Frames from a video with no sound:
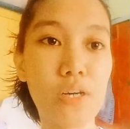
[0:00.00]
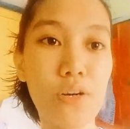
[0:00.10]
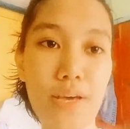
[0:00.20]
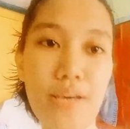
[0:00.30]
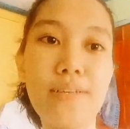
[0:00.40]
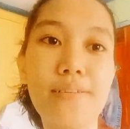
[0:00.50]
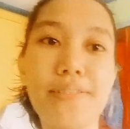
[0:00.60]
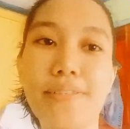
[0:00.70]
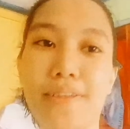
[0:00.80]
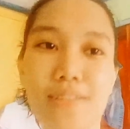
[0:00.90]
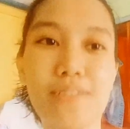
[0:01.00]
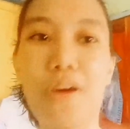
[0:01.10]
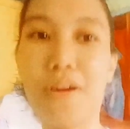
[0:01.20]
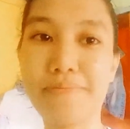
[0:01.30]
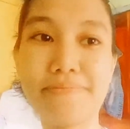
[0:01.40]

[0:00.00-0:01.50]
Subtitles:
Okay, so let's start.